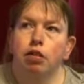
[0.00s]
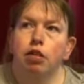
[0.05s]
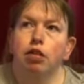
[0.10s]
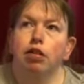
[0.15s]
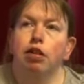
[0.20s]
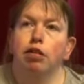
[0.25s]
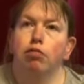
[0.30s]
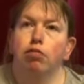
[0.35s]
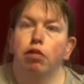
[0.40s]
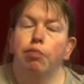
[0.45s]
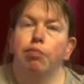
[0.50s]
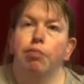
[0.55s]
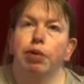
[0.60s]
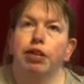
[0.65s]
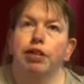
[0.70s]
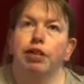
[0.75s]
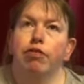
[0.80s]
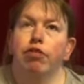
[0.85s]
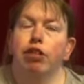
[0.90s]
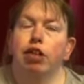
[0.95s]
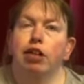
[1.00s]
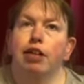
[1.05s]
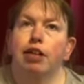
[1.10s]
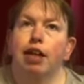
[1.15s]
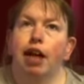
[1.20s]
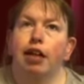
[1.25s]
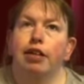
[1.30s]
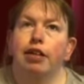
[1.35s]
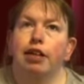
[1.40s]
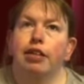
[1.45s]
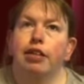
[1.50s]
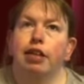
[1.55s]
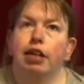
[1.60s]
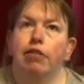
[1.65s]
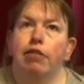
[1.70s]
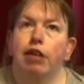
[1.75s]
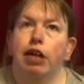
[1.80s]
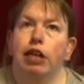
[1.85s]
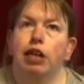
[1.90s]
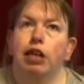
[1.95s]
There's one boot sale on a Saturday near
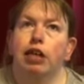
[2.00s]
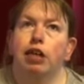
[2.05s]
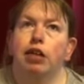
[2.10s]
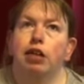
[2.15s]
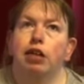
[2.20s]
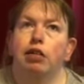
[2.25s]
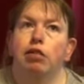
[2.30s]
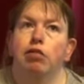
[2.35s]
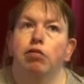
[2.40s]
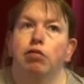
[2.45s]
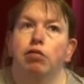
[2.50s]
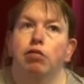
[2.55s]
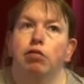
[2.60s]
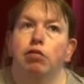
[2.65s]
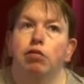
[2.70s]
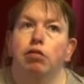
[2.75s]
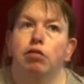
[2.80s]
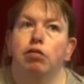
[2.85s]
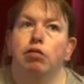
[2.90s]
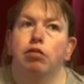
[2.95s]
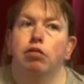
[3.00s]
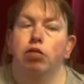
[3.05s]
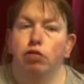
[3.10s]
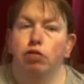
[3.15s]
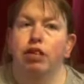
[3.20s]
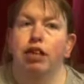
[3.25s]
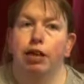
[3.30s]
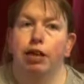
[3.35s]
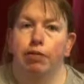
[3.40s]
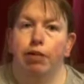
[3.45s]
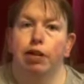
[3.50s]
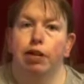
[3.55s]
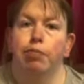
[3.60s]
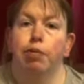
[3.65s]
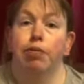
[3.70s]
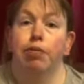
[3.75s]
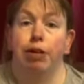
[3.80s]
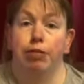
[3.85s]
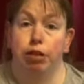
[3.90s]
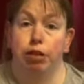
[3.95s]
us. Not near us, but
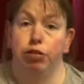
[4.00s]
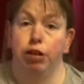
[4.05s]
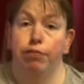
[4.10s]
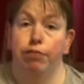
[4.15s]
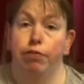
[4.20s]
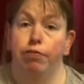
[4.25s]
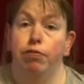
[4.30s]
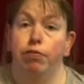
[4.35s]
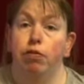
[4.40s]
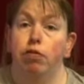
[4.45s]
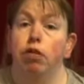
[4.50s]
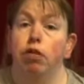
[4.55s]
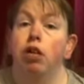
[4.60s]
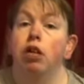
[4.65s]
we have to travel for.